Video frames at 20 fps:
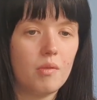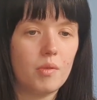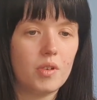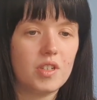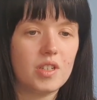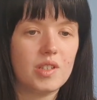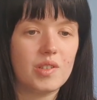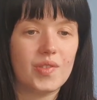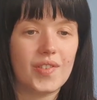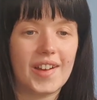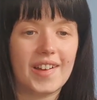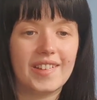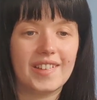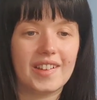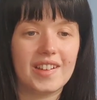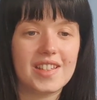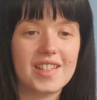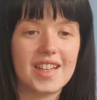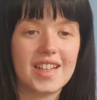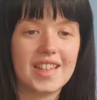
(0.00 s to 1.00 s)
which is
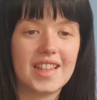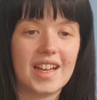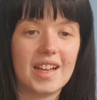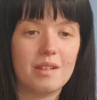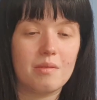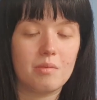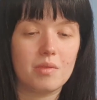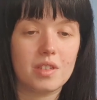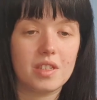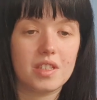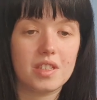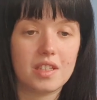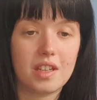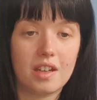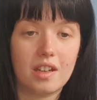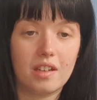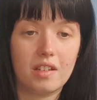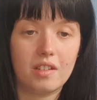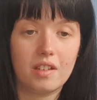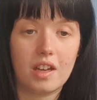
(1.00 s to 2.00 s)
found outside the animal
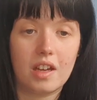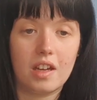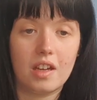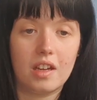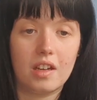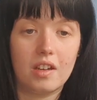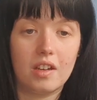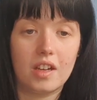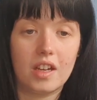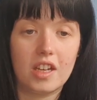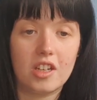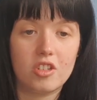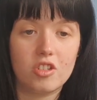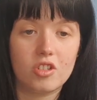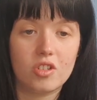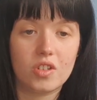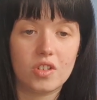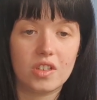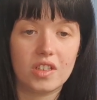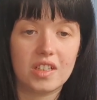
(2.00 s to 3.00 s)
cell,
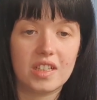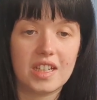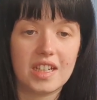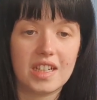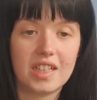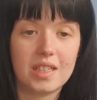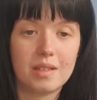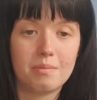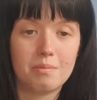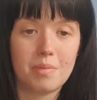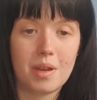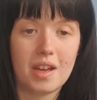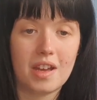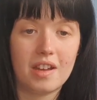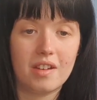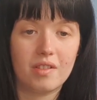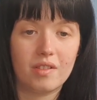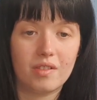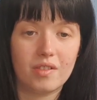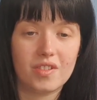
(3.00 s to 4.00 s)
each contains a
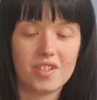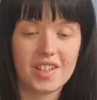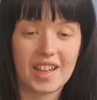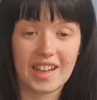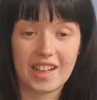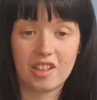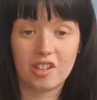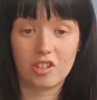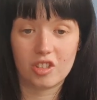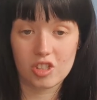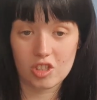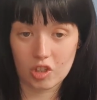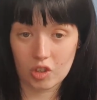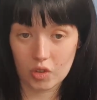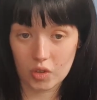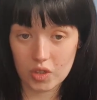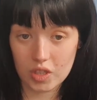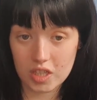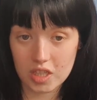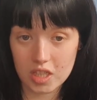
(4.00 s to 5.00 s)
pair of
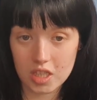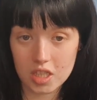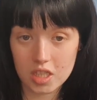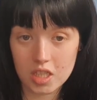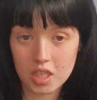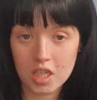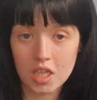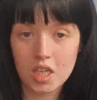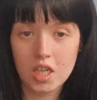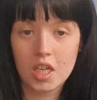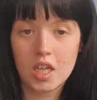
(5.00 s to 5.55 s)
cycloids.